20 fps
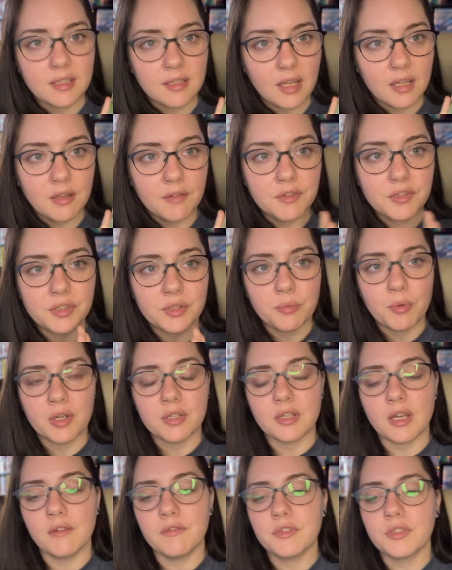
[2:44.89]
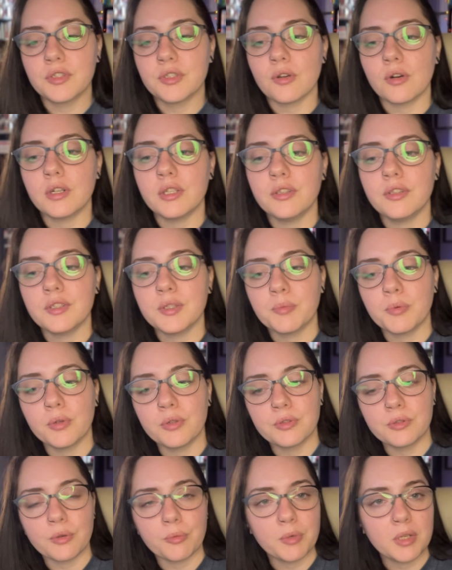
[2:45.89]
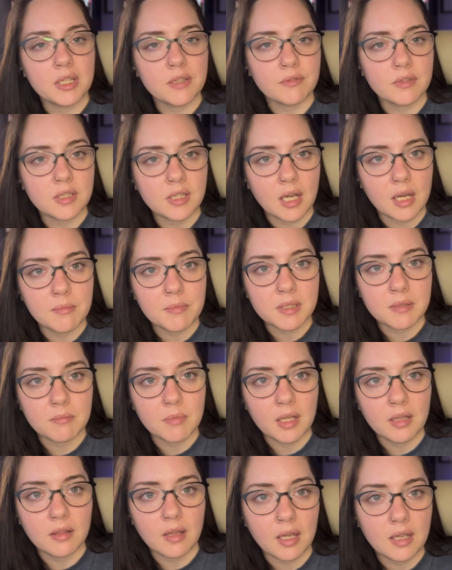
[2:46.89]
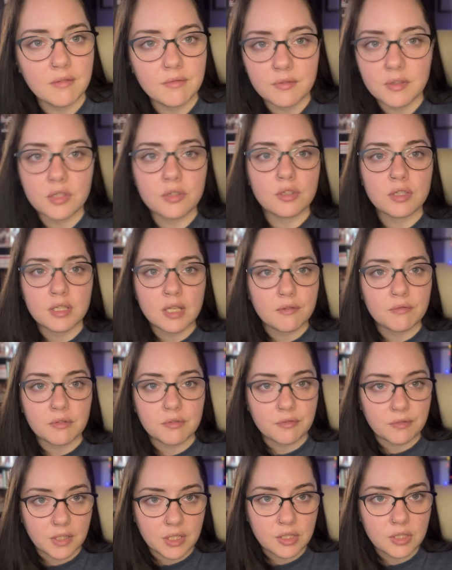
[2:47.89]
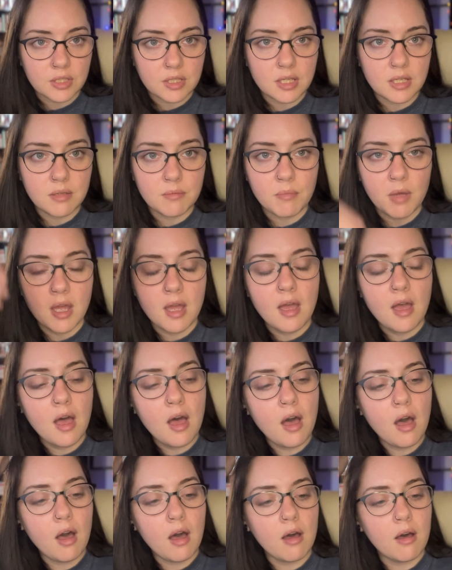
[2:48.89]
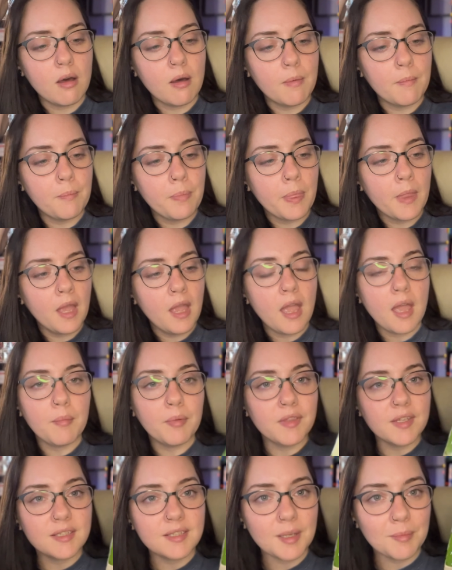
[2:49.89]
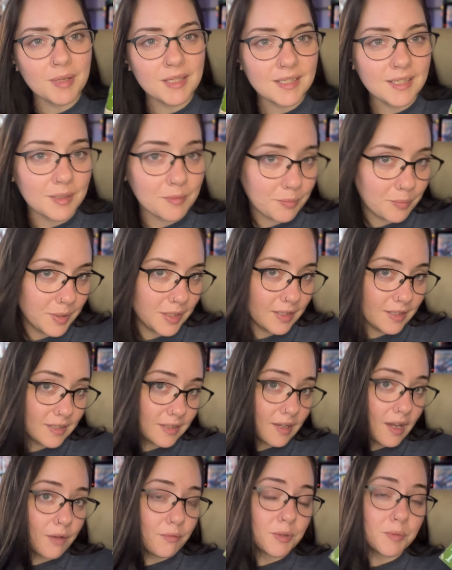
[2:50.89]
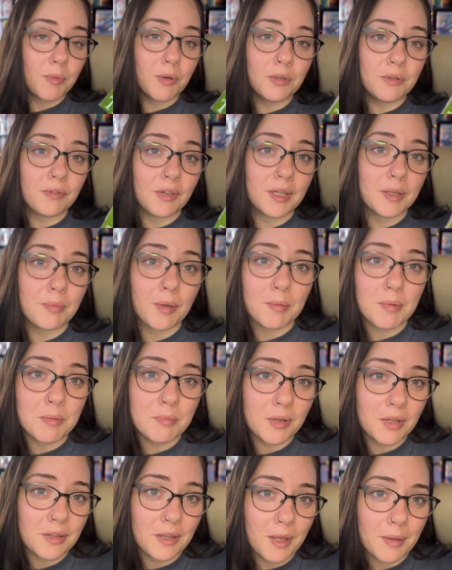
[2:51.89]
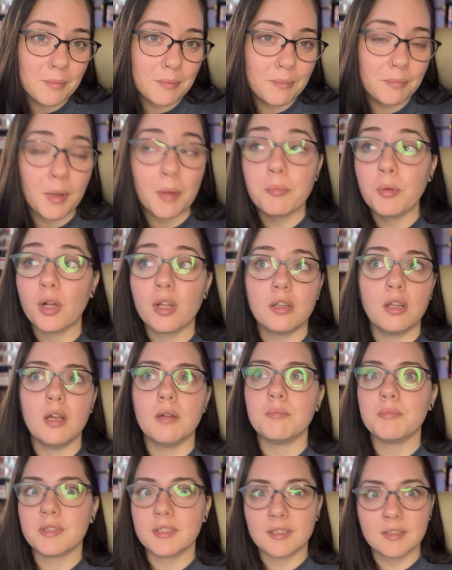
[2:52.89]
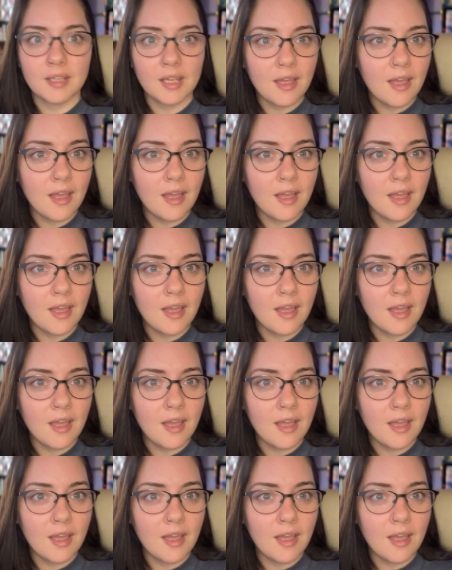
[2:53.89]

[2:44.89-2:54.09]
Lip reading: I loved it so much. I've started this book so many different times in my life and just never finished them. But this time I did because I was motivated by my book club, by book clubs.